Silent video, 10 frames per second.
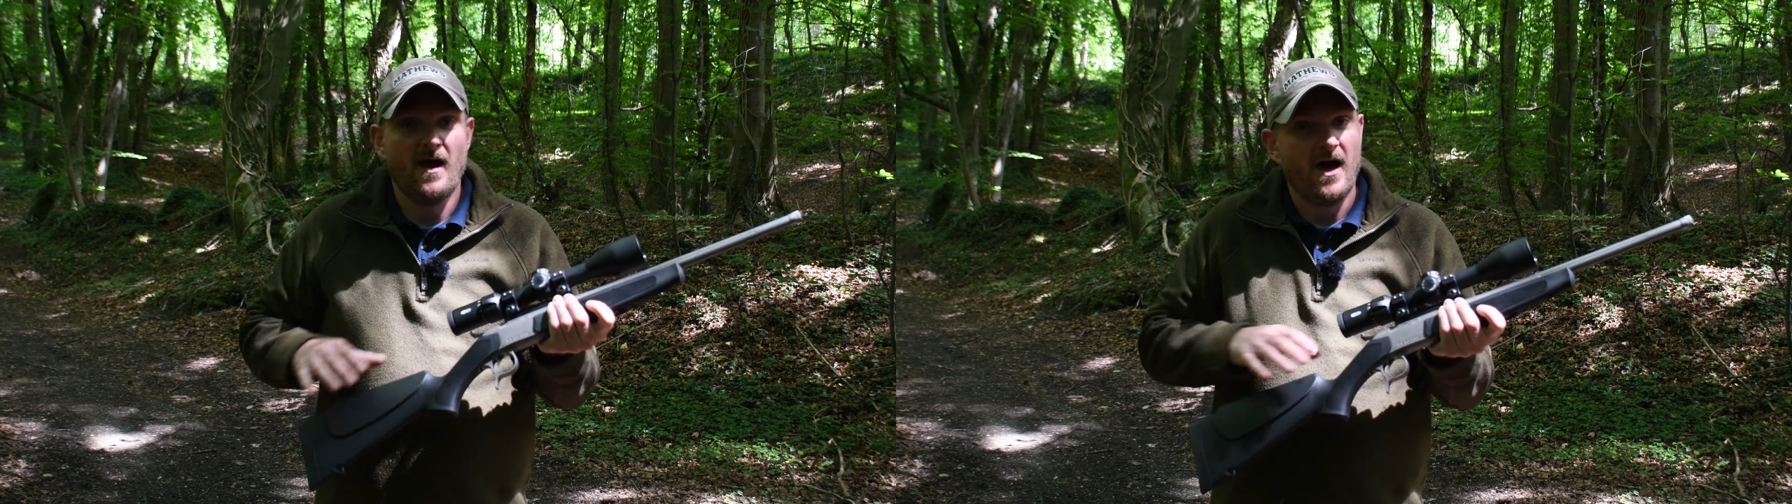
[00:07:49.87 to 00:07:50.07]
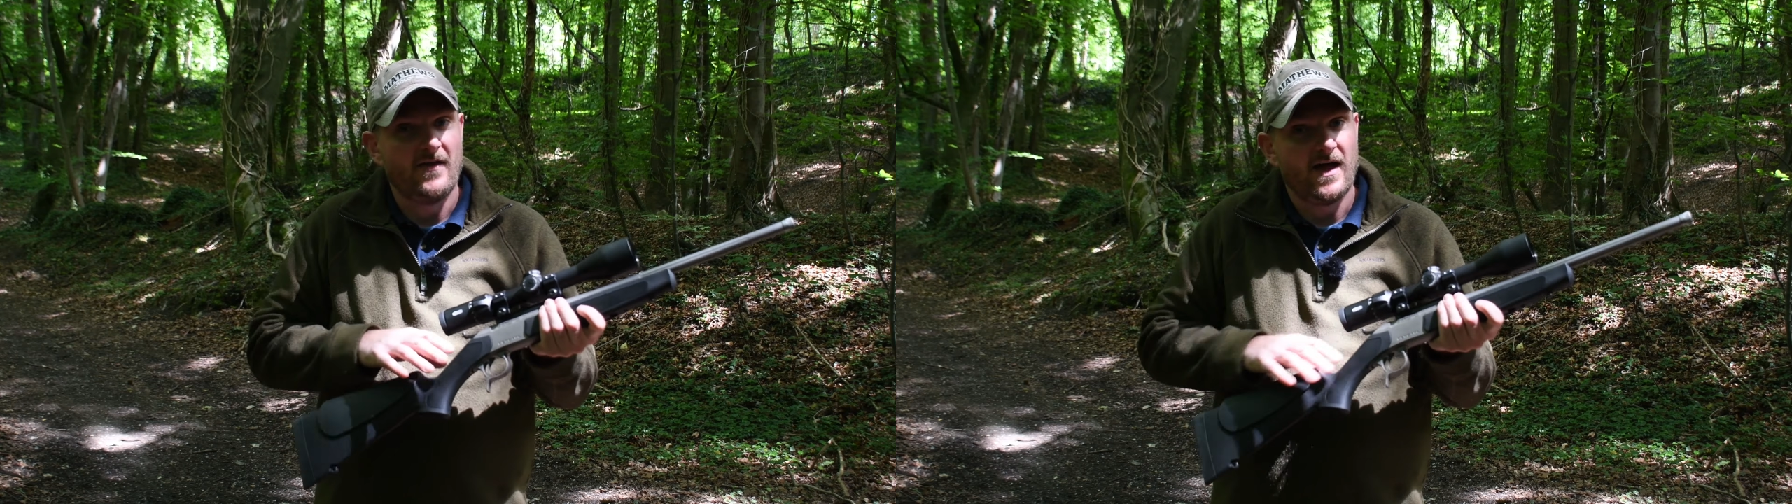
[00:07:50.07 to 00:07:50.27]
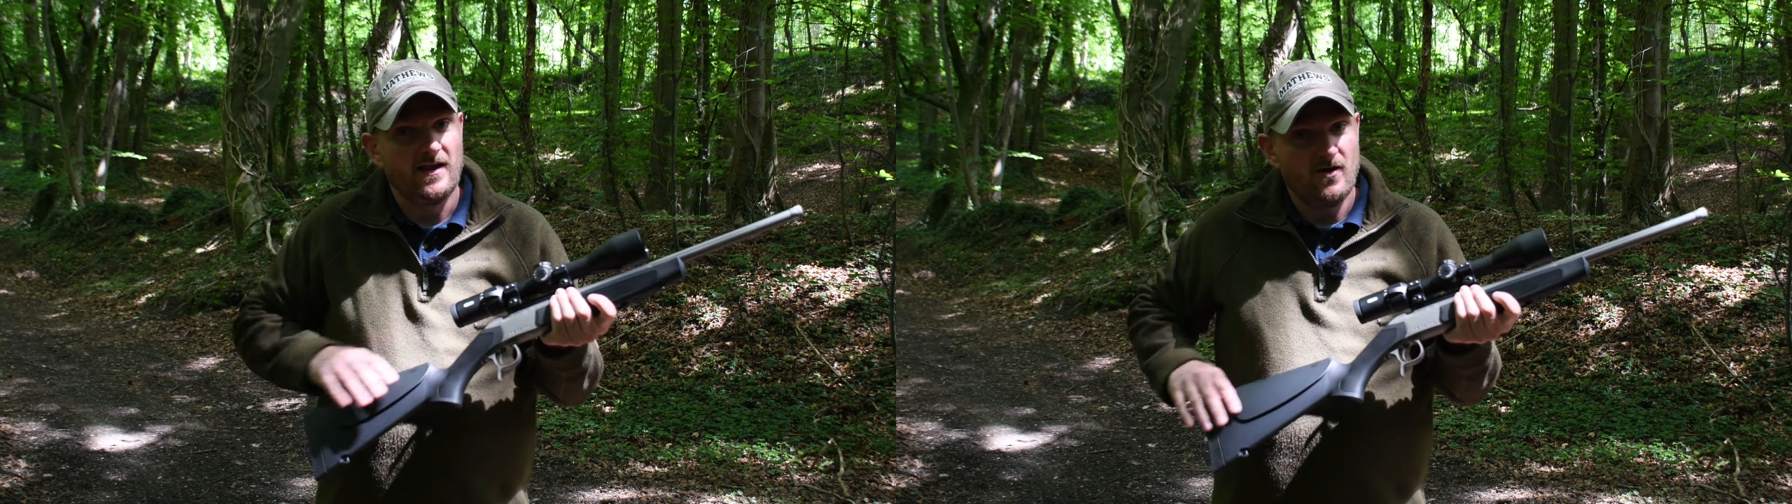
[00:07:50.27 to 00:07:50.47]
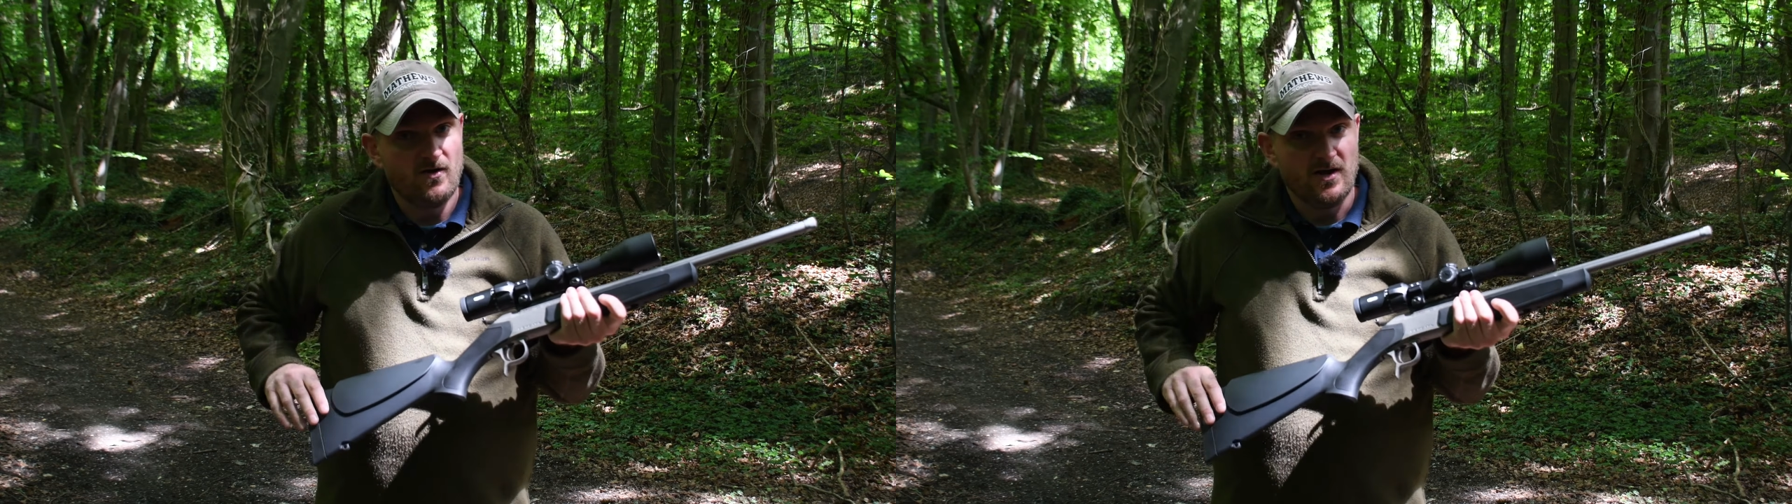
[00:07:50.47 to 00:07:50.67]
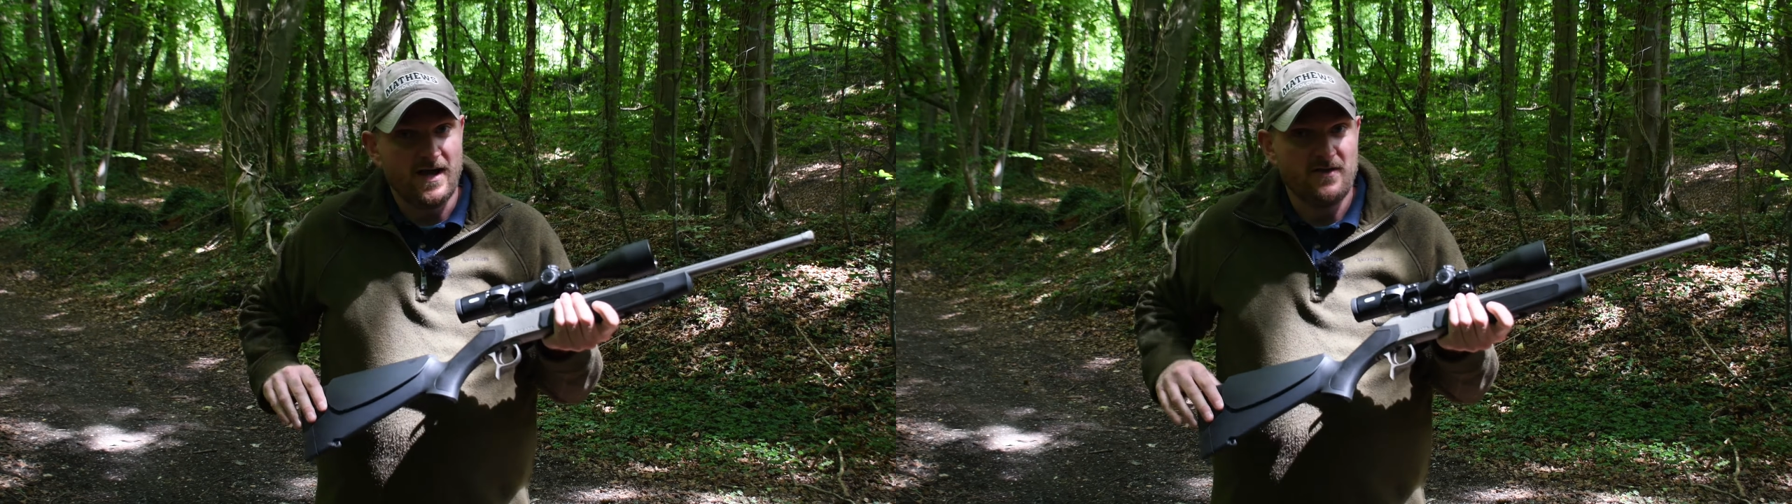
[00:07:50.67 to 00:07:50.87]
and that
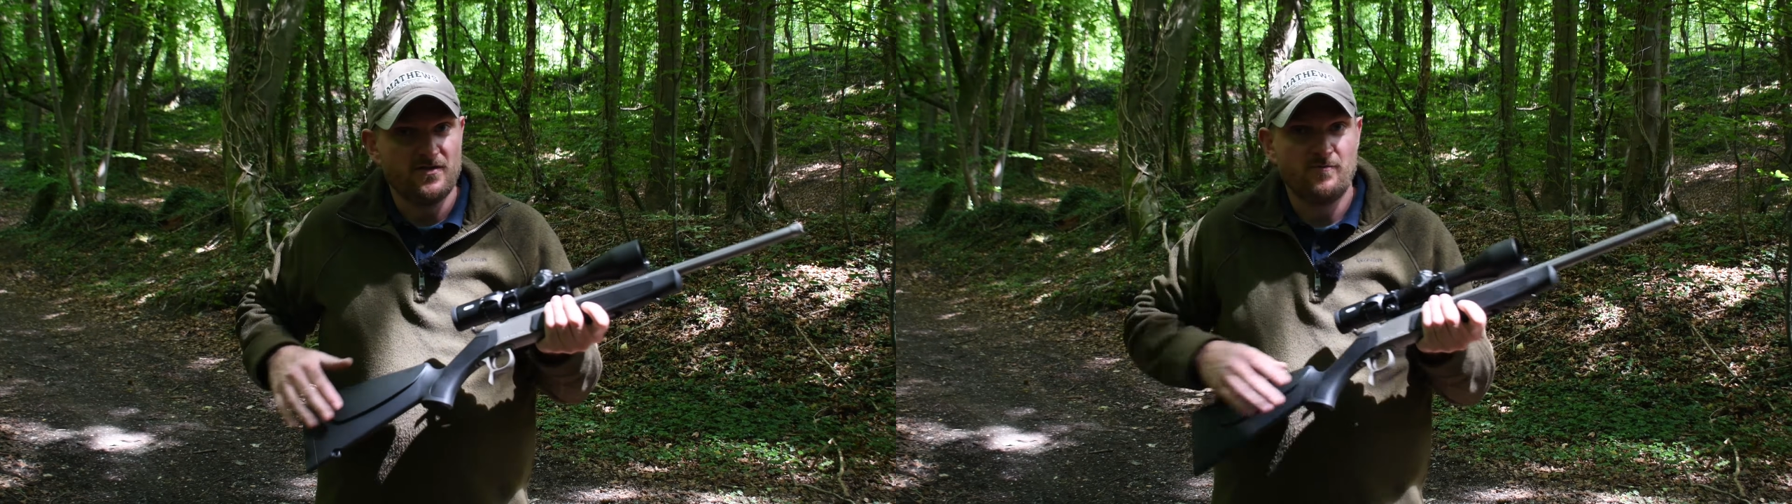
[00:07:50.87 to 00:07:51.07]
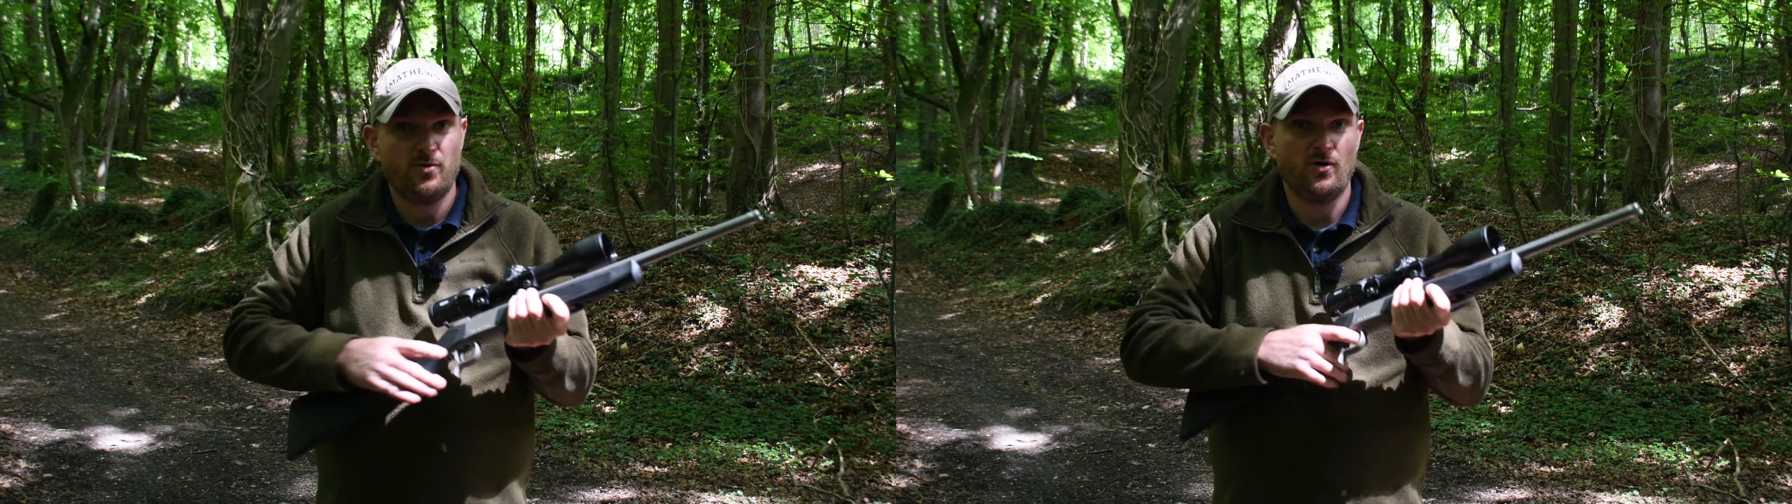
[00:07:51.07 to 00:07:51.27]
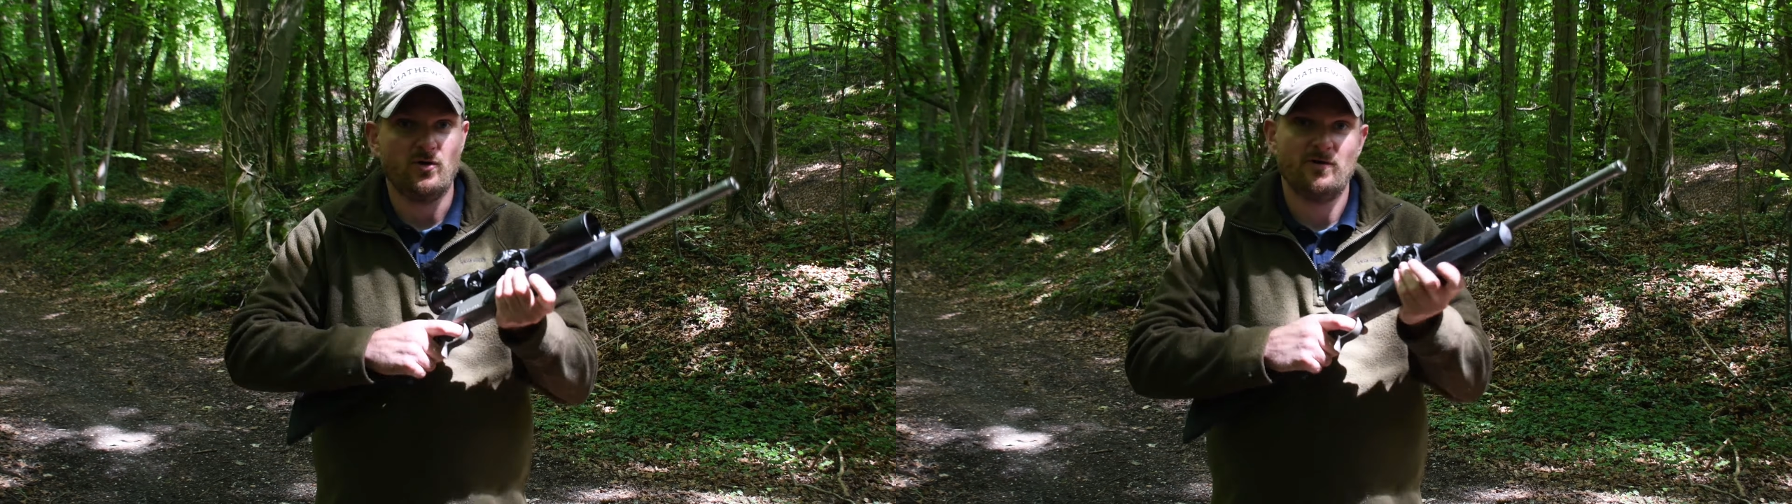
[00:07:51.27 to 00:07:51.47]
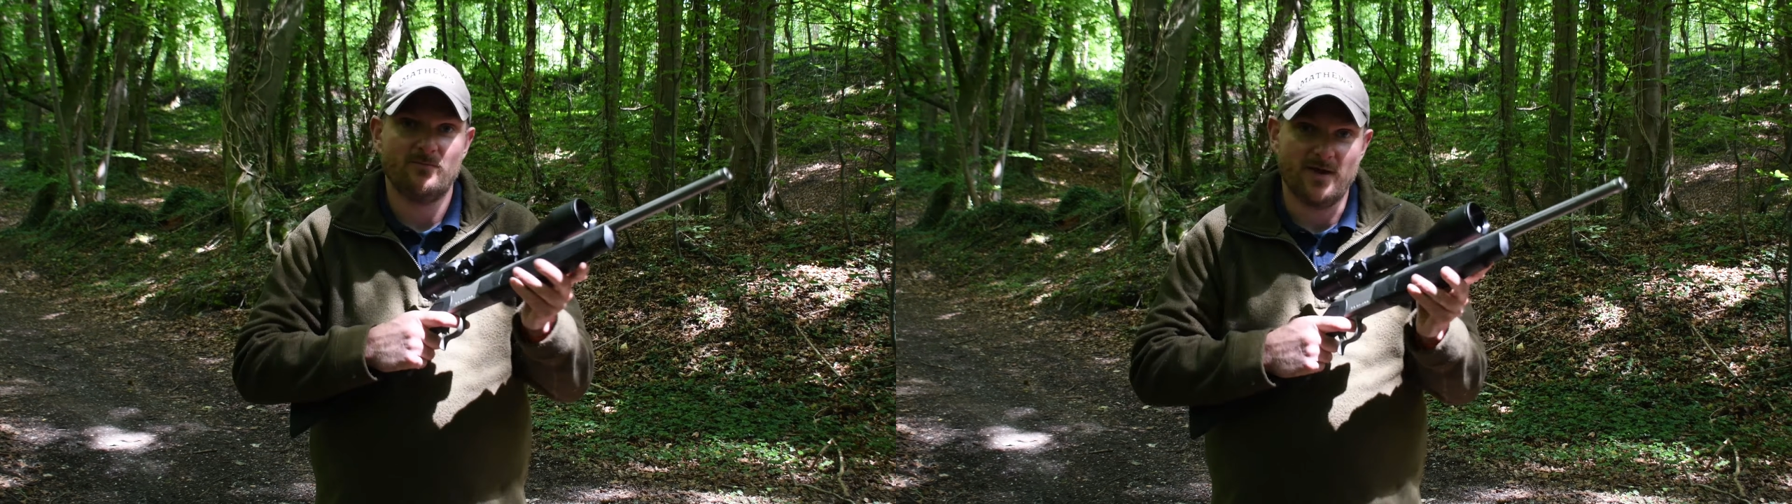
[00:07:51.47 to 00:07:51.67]
longer length of pull